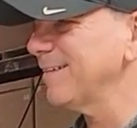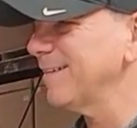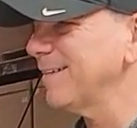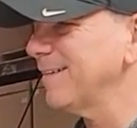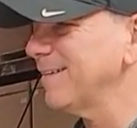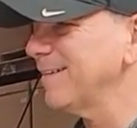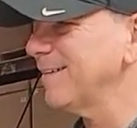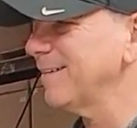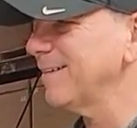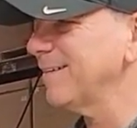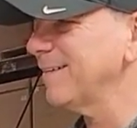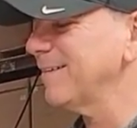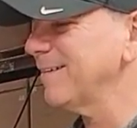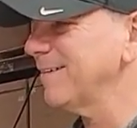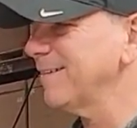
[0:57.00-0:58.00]

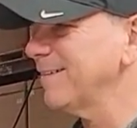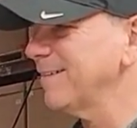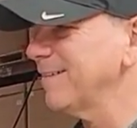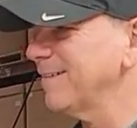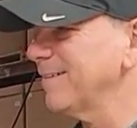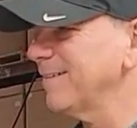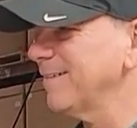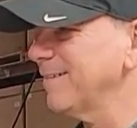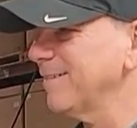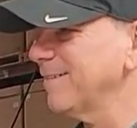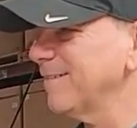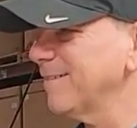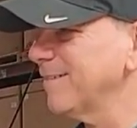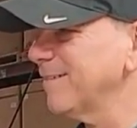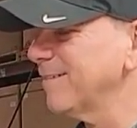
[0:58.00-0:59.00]

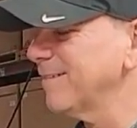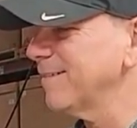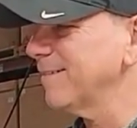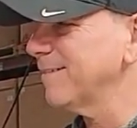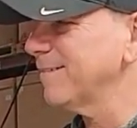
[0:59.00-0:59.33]
(silent)